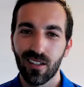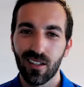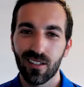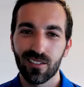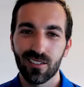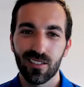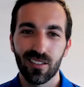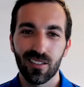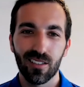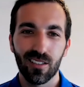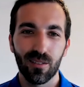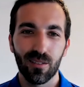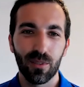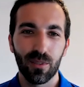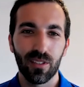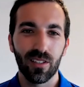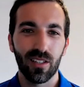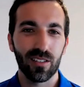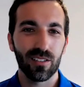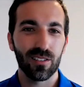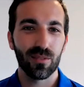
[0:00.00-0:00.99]
I see. I mean,
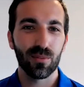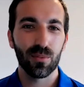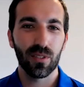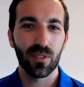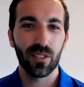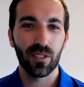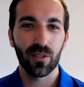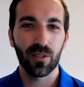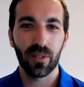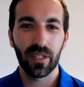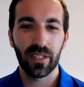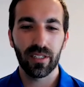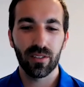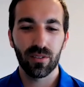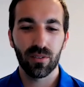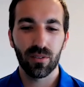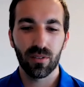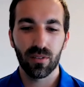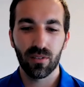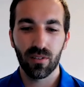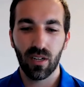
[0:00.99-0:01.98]
that's really great
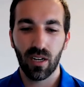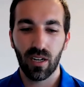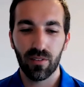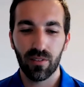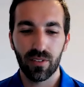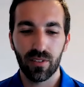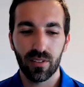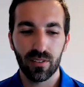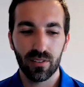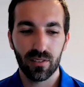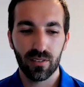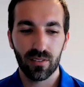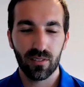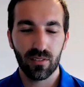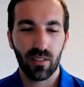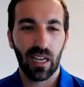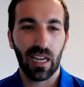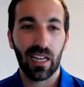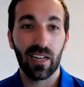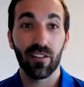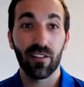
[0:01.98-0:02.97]
to have these
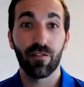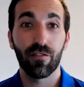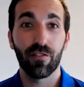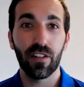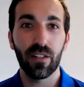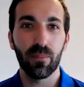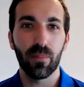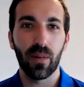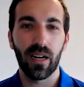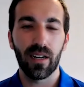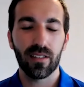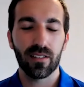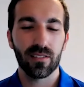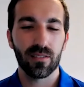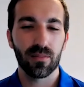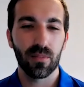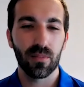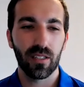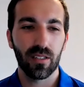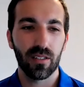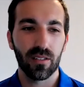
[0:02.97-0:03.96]
kind of feedbacks,
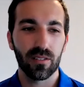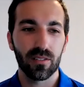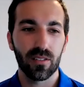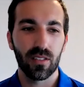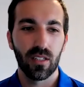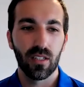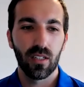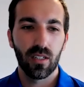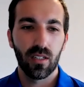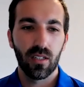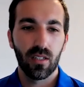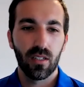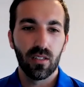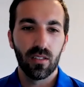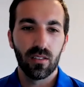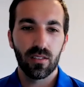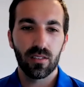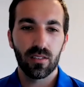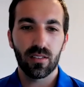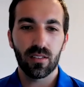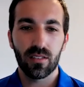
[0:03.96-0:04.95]
because
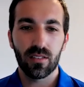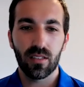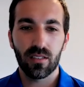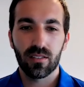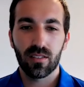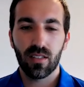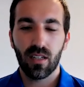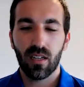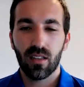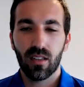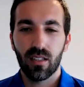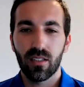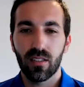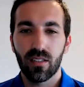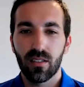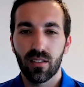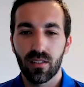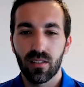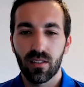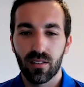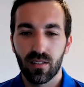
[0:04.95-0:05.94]
this is exactly
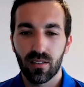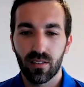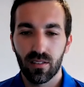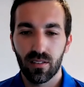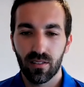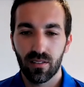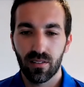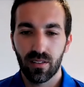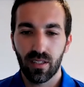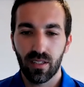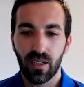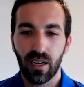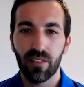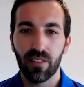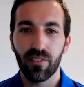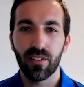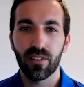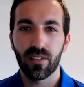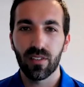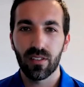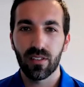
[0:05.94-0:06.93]
the
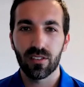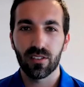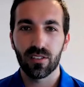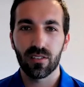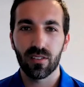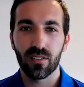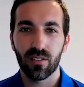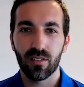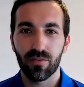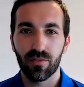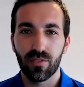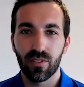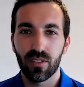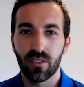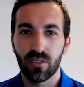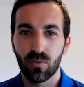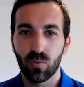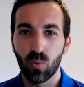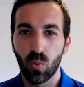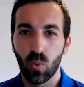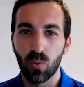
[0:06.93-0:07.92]
advantages of
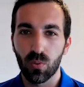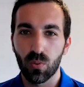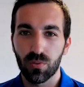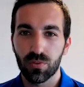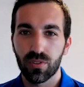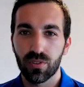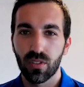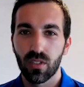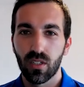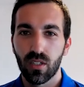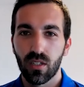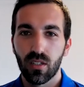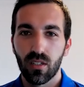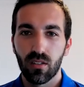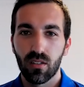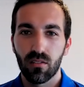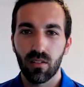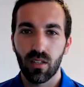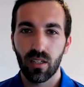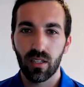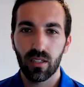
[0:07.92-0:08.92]
these rules.
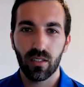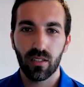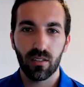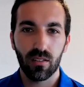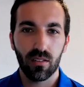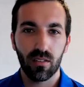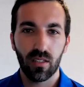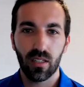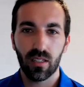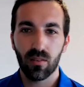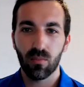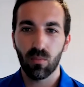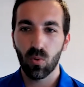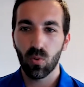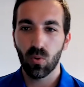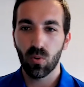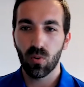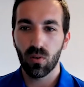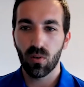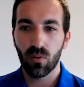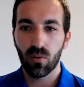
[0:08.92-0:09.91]
like get
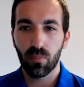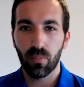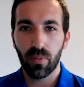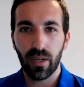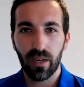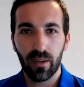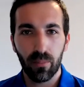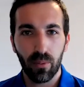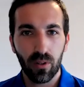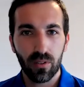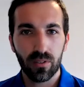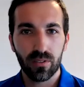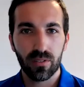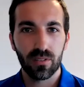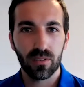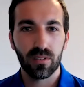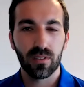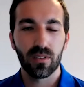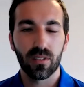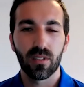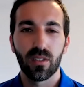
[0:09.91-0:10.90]
more buy
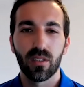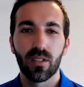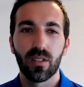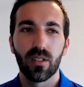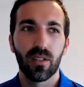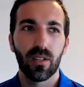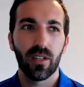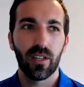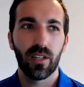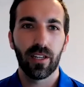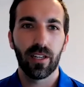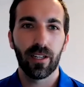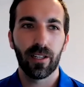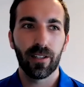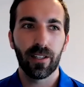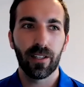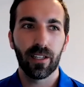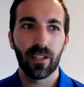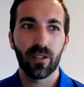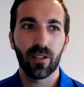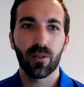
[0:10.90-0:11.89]
box
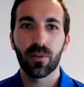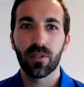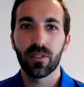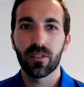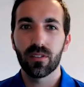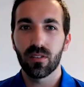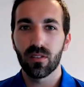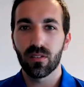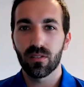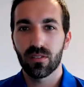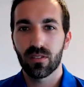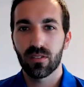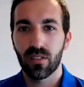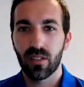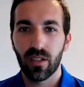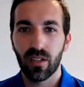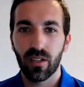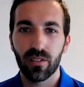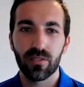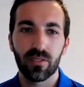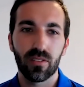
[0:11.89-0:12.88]
and increase the
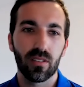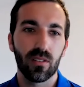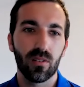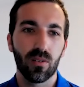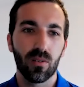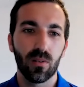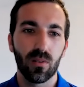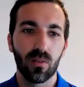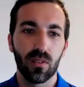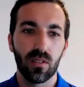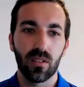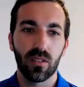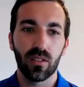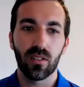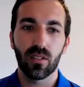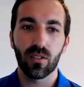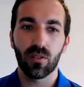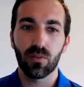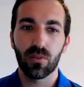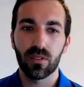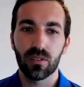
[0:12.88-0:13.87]
sales or
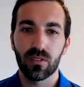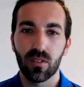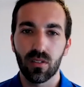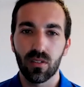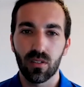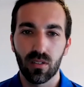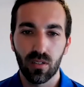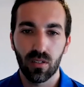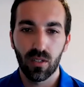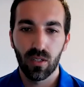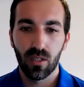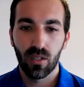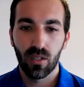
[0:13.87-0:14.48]
increase the